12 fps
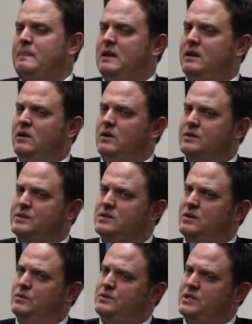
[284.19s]
And
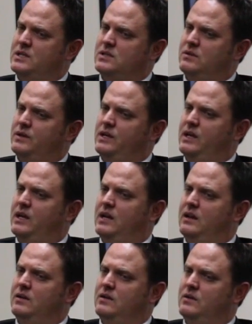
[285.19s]
also just looking
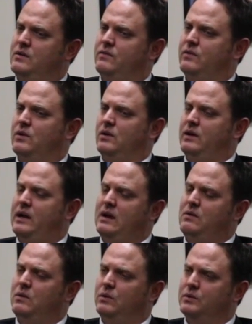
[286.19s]
at overall how
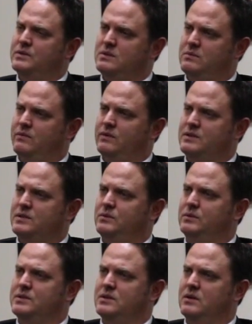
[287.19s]
old some of our
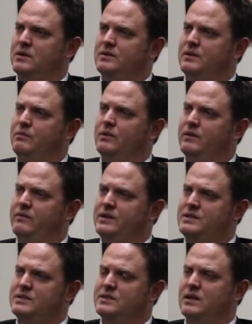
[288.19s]
schools are and the
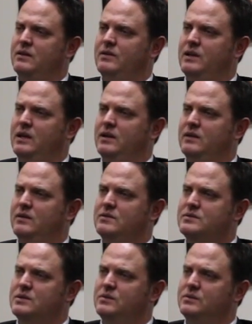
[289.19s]
renovations that are needed in
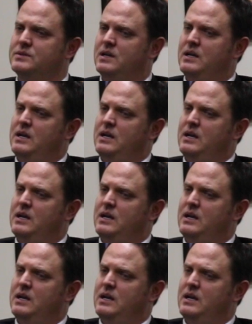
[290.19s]
those schools